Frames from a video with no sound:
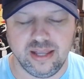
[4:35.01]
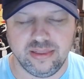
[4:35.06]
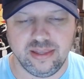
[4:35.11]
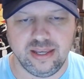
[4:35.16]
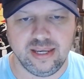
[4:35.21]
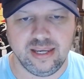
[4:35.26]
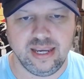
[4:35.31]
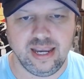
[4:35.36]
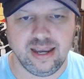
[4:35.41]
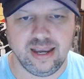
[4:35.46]
I
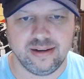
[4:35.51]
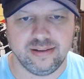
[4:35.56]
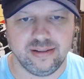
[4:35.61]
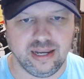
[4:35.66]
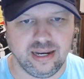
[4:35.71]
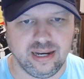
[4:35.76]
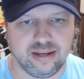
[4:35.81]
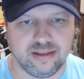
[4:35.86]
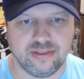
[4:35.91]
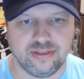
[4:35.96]
think he had
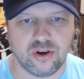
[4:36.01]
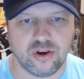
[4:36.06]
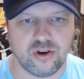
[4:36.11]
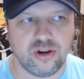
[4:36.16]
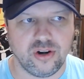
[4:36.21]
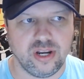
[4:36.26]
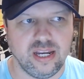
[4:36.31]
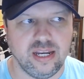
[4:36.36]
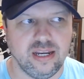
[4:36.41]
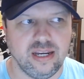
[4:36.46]
like
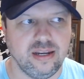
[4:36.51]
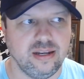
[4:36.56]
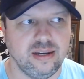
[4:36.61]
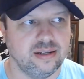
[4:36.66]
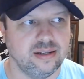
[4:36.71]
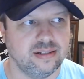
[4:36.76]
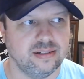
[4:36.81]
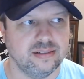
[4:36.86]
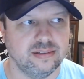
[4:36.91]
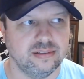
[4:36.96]
30